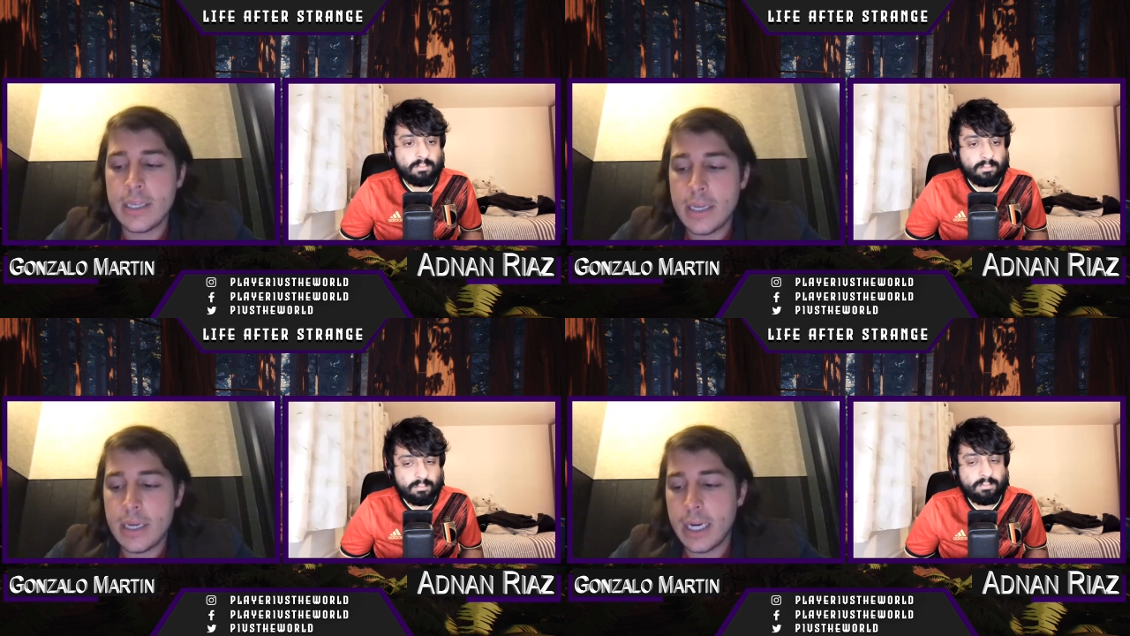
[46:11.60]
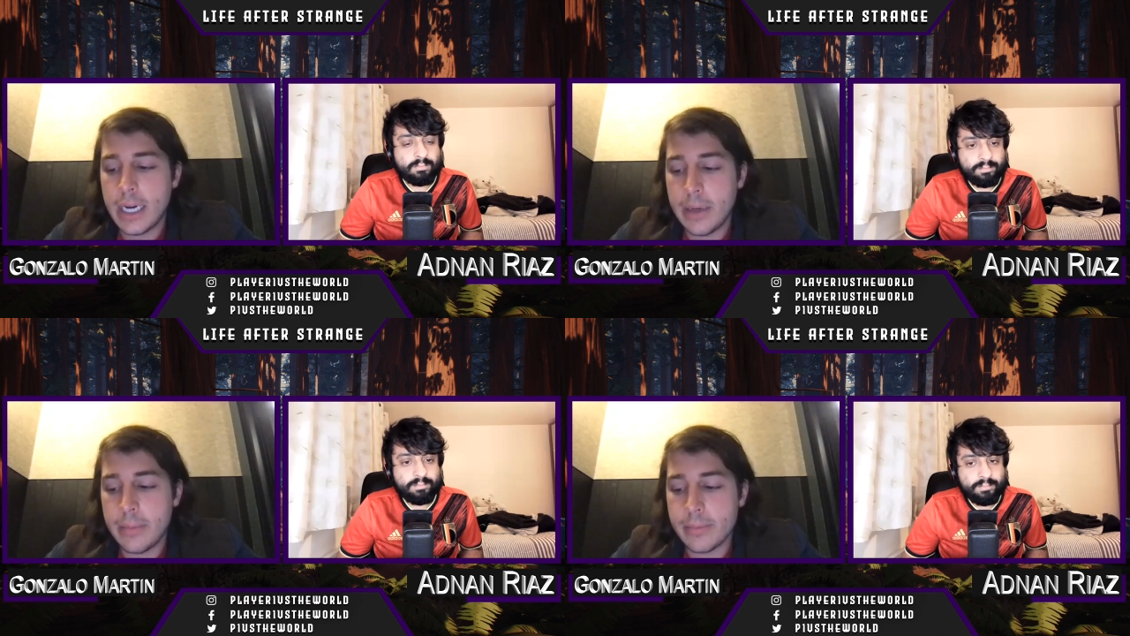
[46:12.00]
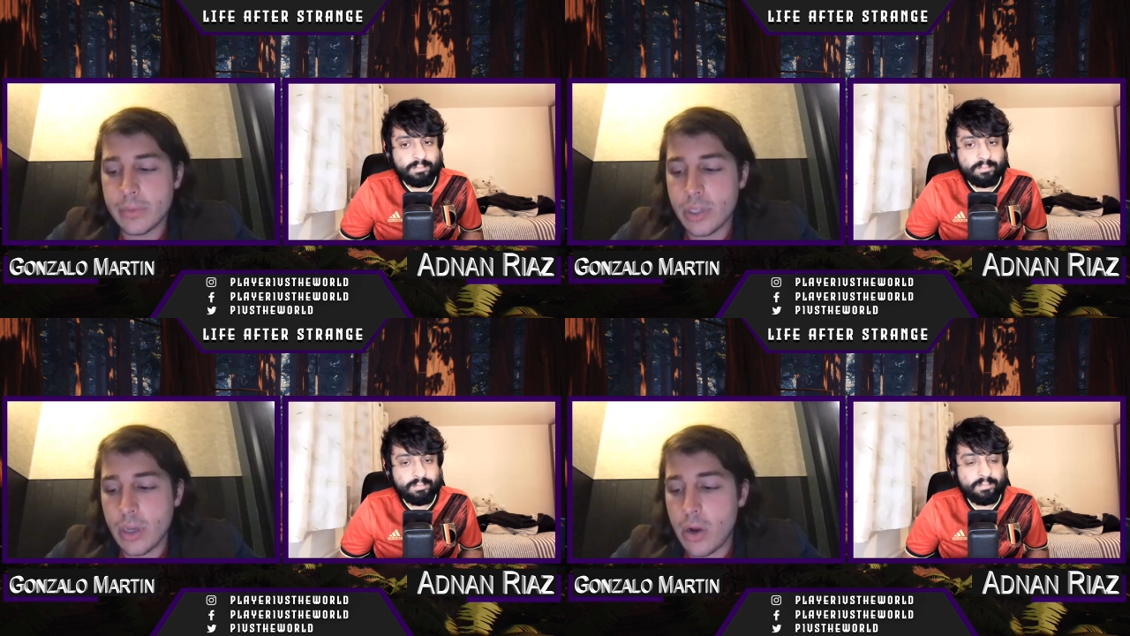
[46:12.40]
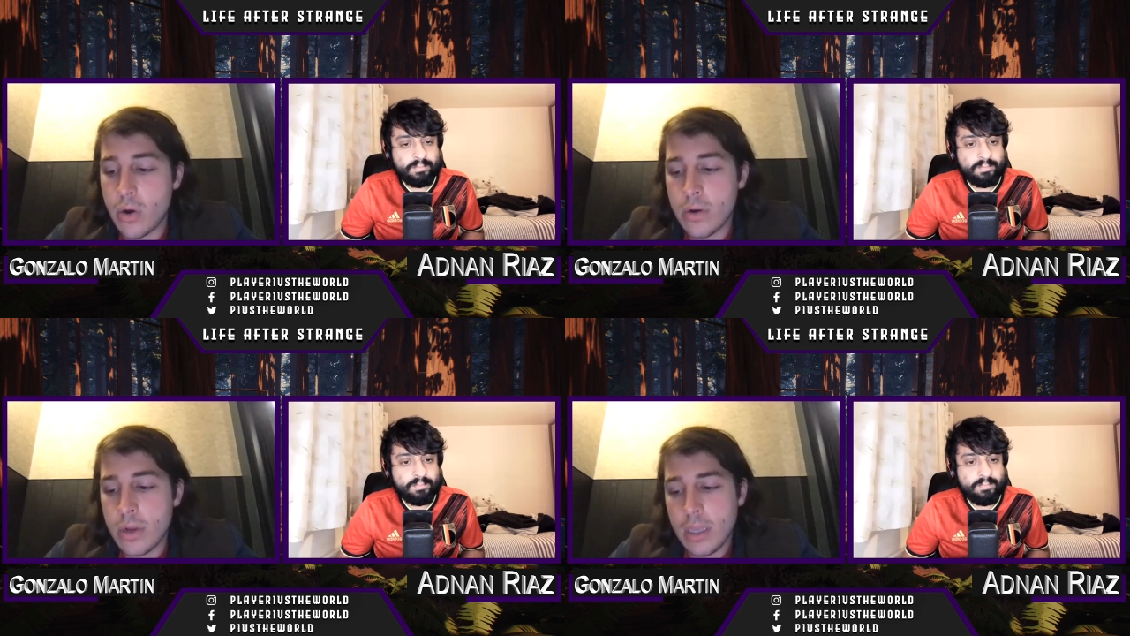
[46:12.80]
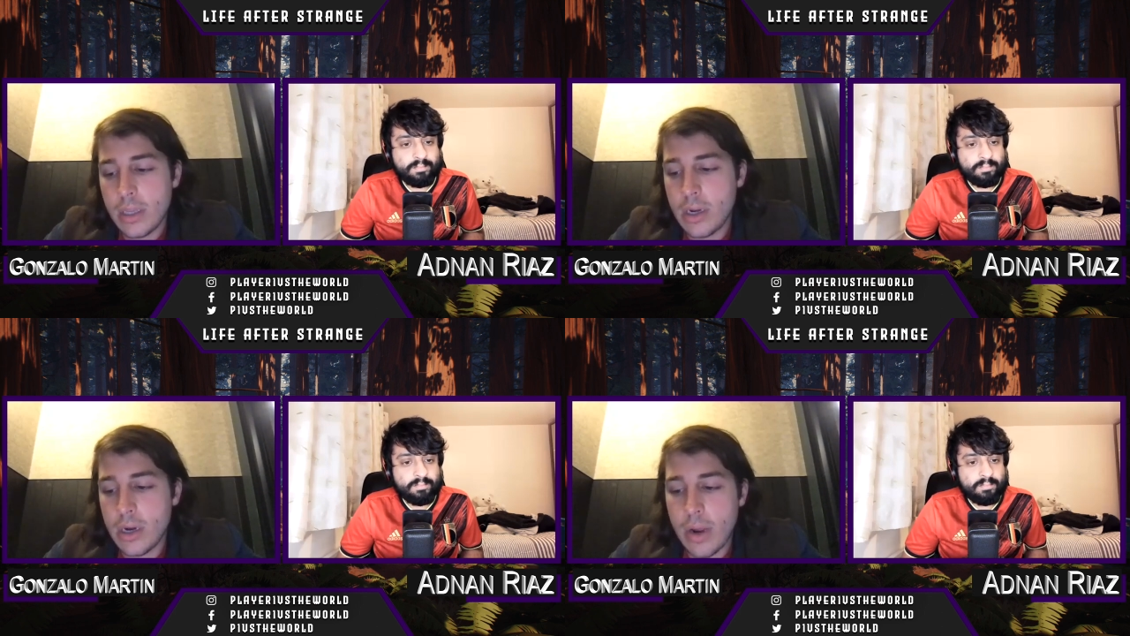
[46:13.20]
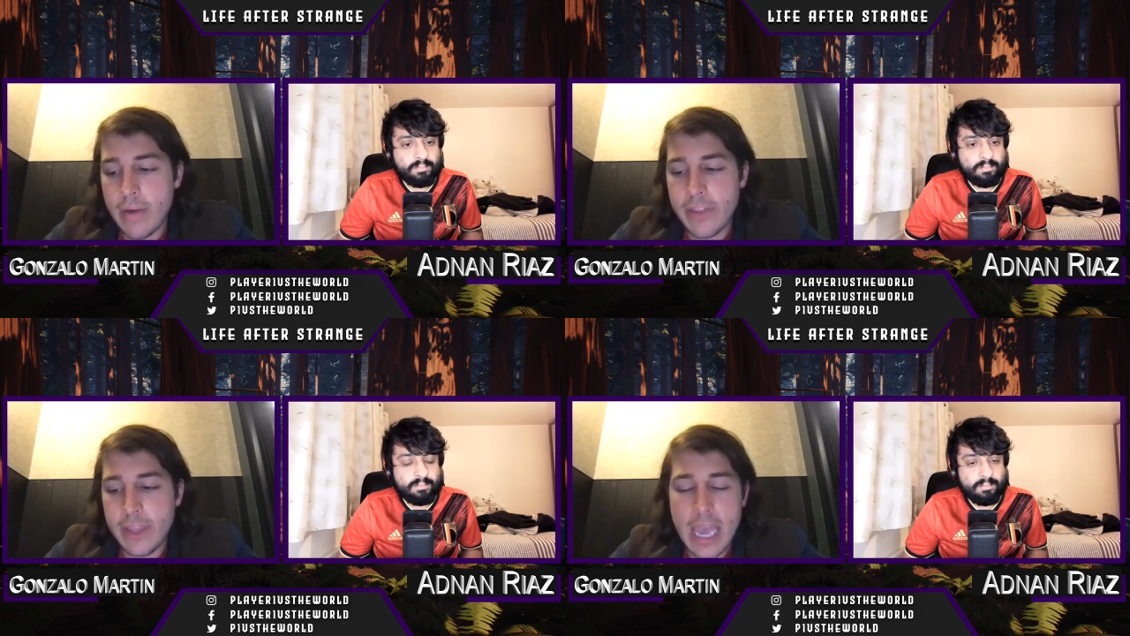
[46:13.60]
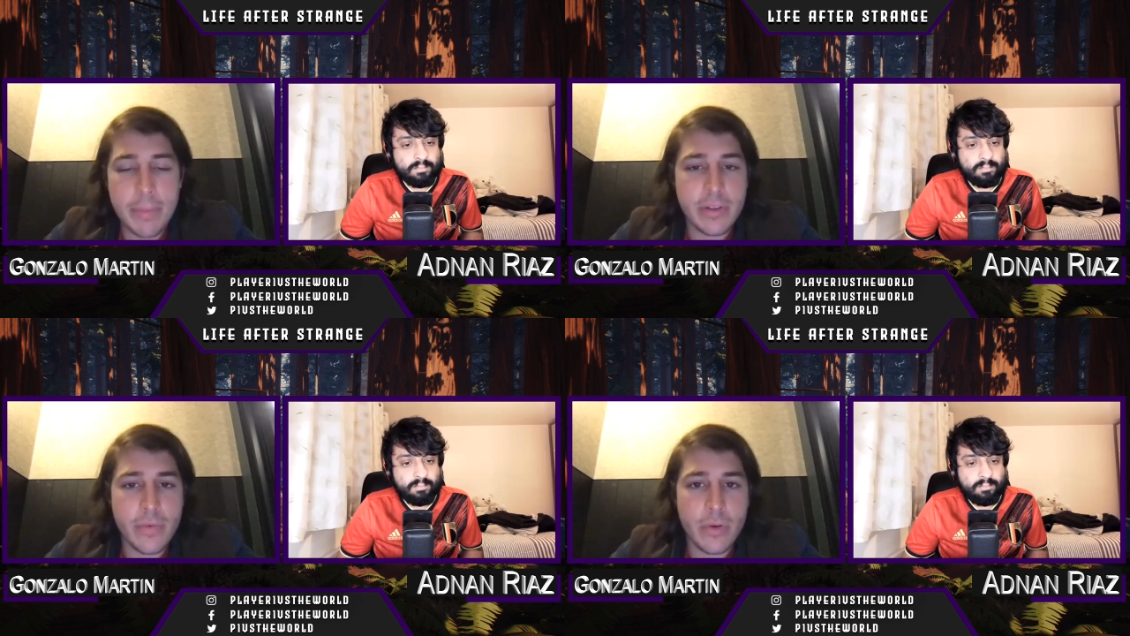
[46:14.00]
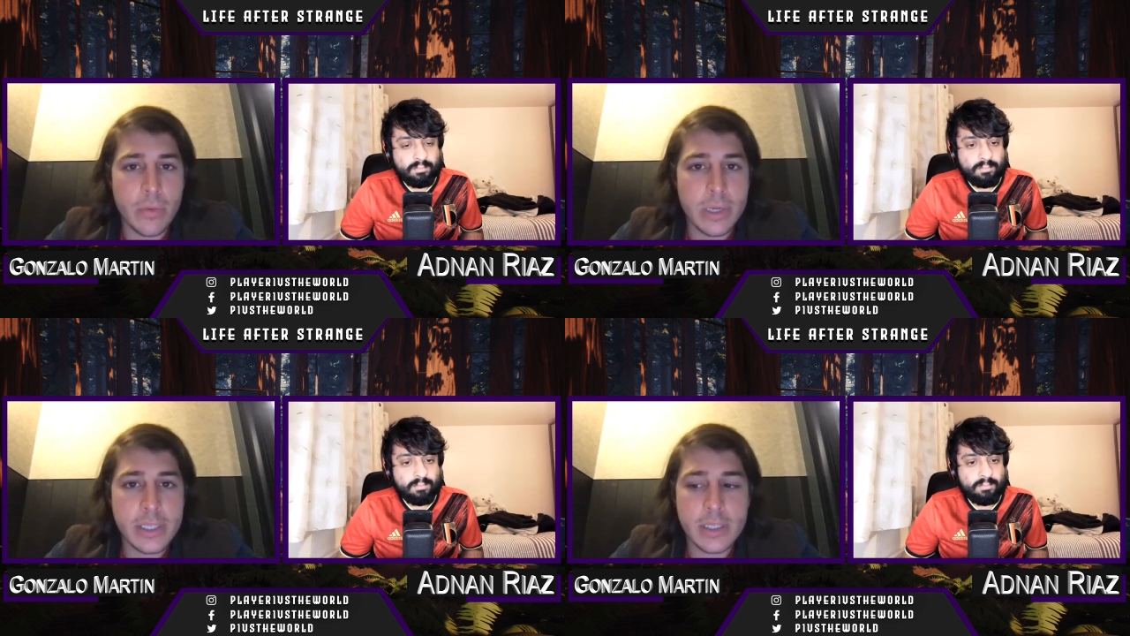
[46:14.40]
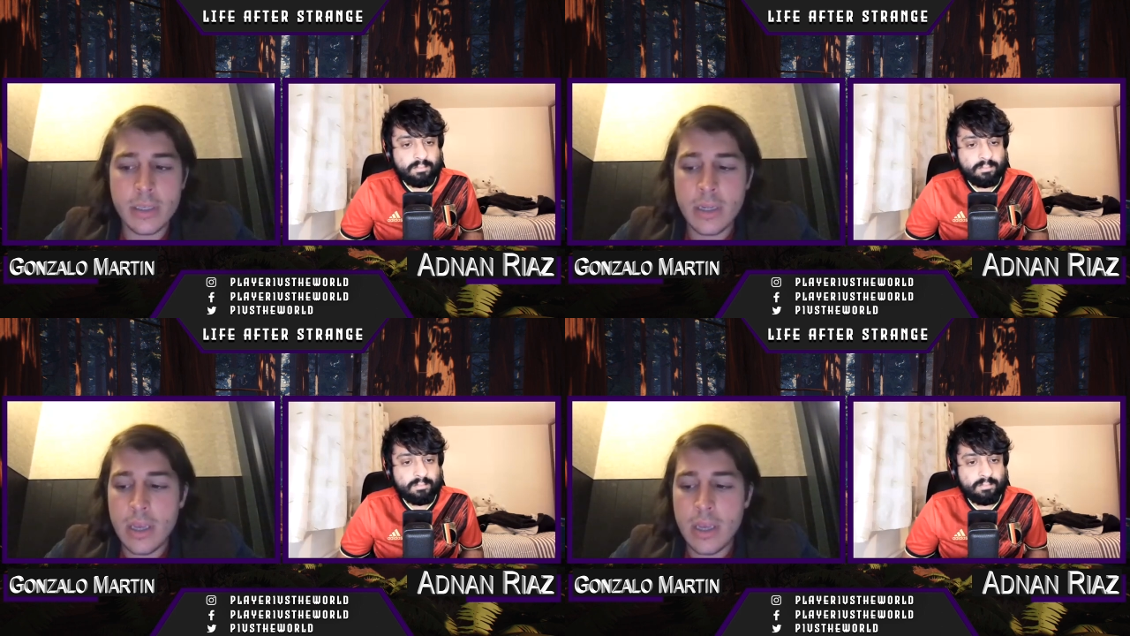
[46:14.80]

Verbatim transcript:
Speaker 1: Um, so, you know, everything happens for a reason,